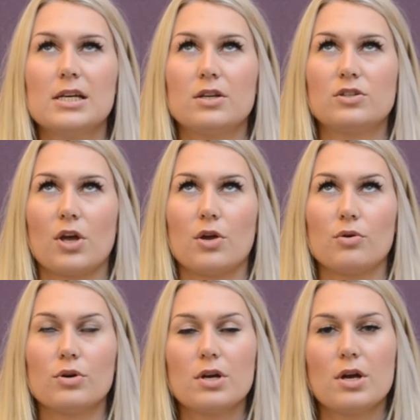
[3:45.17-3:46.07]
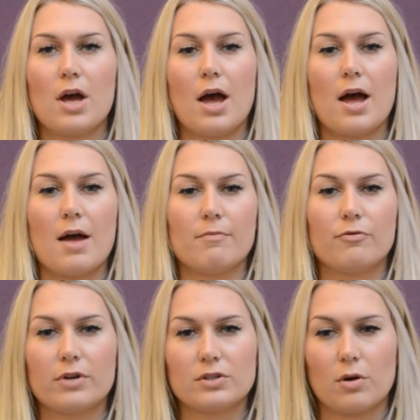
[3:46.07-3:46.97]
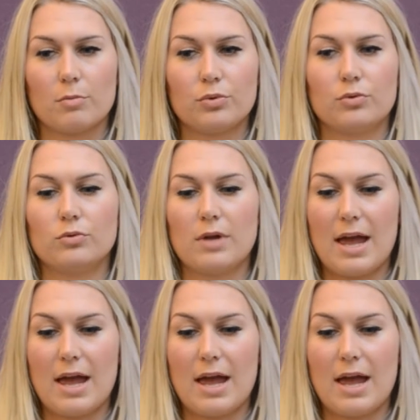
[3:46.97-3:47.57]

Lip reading: So, for example,